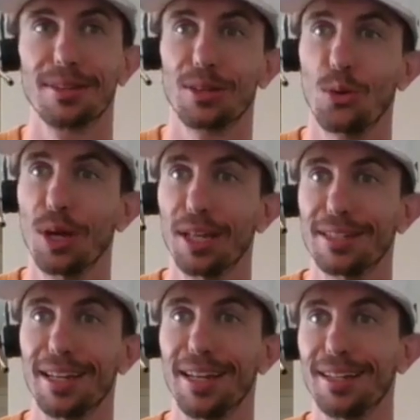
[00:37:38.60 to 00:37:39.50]
quit,
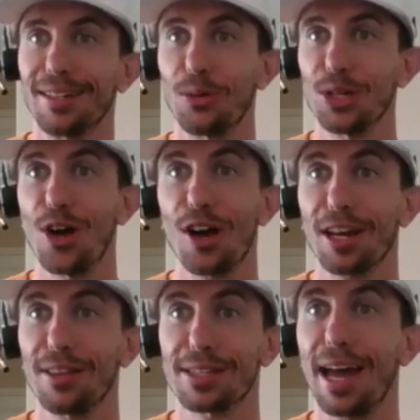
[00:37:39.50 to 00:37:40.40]
uh, quit
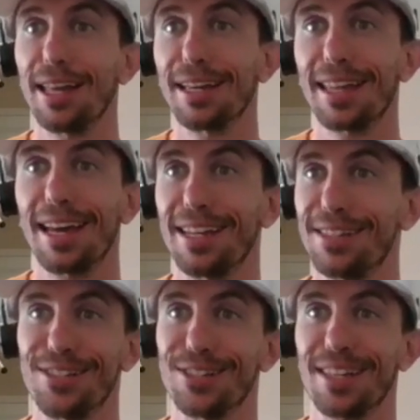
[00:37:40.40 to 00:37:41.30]
talking to this guy like that. He's
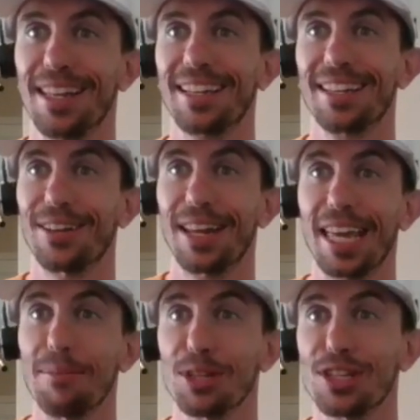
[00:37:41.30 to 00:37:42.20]
just like, we're going to
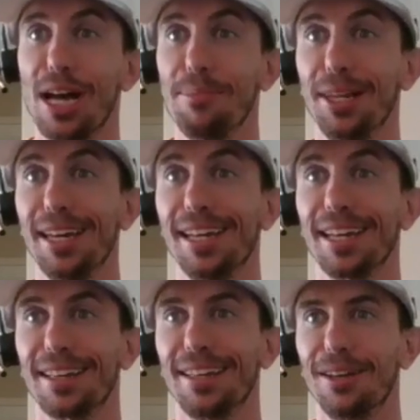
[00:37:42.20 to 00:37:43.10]
get him to stop playing.
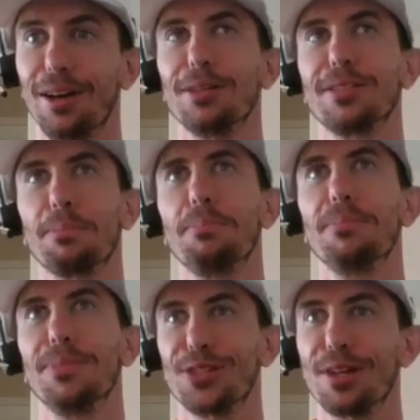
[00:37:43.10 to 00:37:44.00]
I was like,
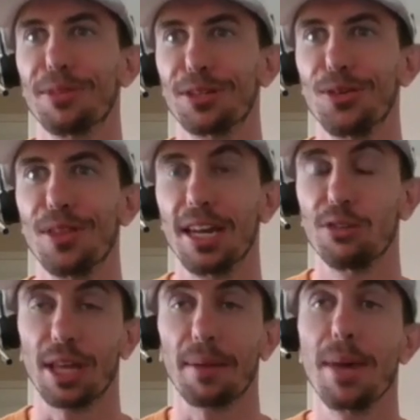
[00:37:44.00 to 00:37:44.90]
hmm, there's something to that. And he
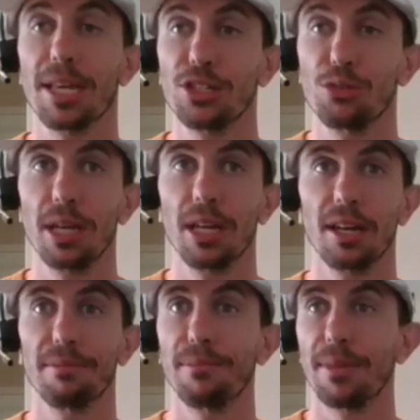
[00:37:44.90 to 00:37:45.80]
was like, message me
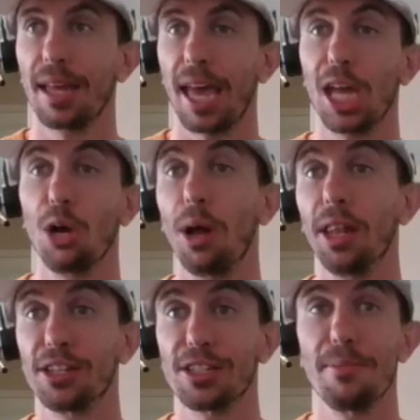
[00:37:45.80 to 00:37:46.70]
on A O L
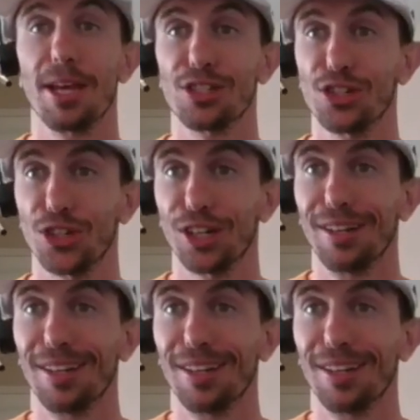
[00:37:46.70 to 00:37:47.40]
Instant Messenger.